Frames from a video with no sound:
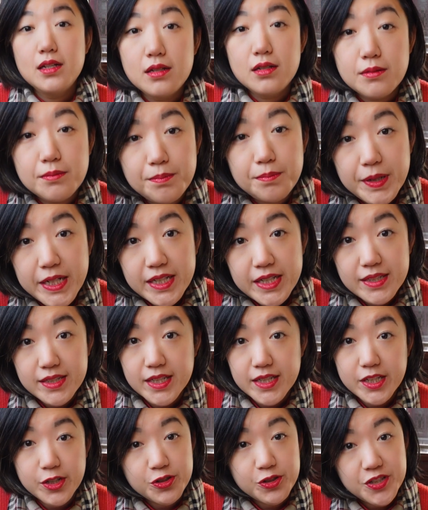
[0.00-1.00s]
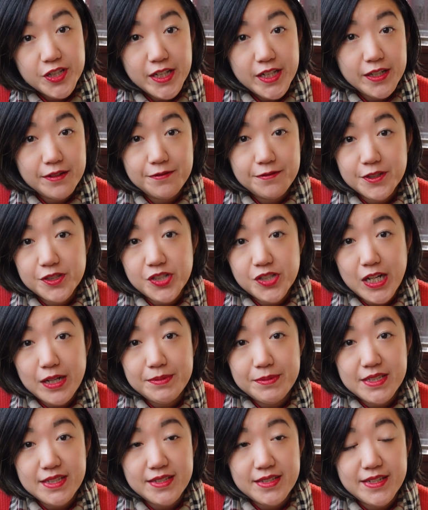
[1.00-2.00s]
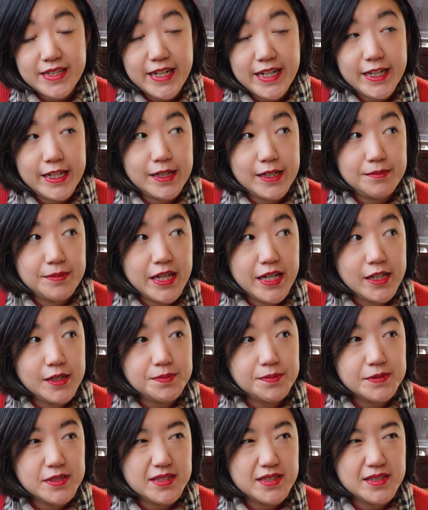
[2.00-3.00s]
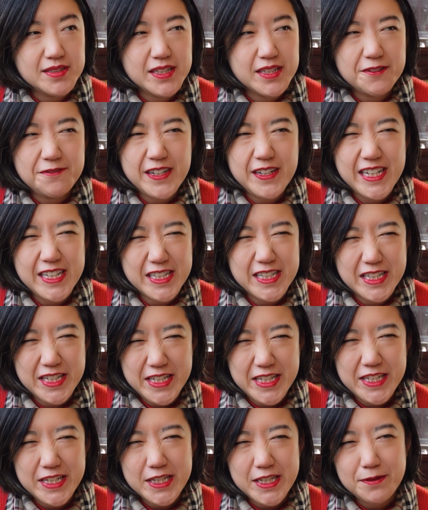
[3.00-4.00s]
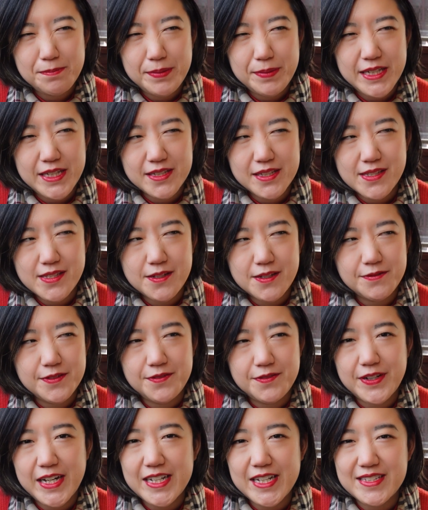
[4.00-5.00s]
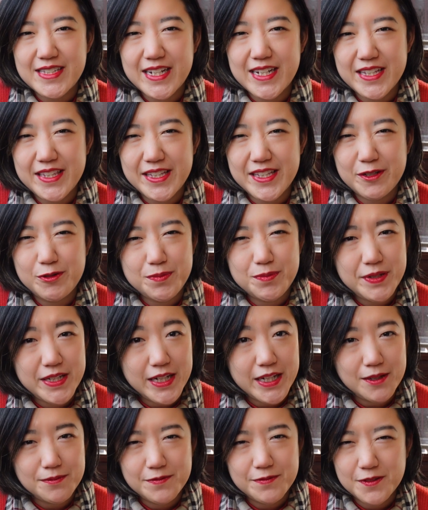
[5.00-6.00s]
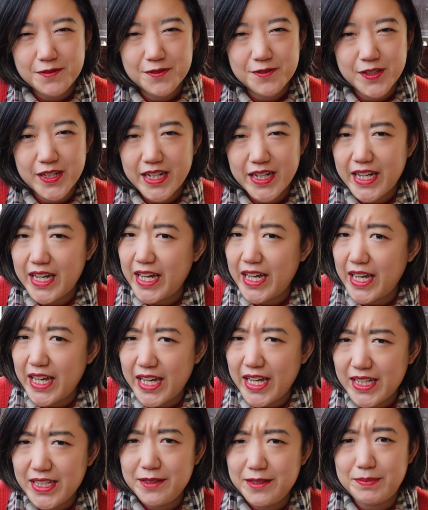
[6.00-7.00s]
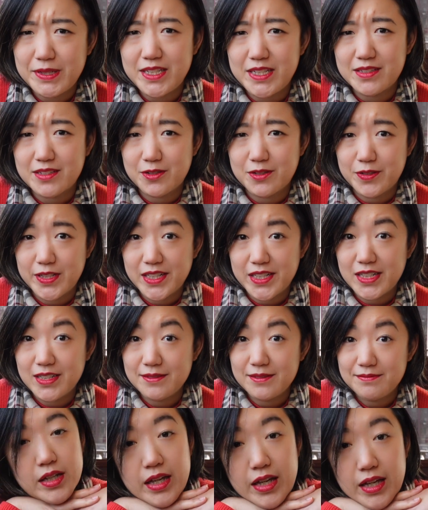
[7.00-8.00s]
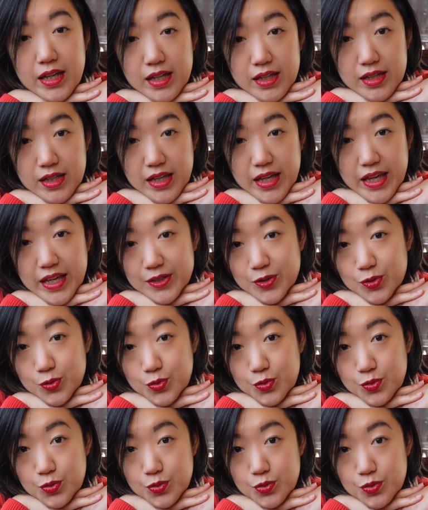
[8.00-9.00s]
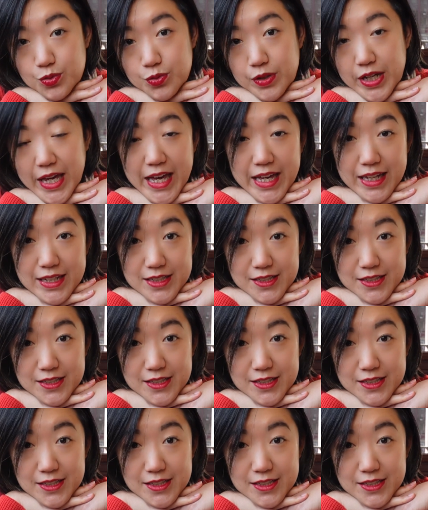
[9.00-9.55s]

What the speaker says: But negotiating for jobs this time helped solidify a key piece of advice that I think would be helpful for anybody's career. And ooh, added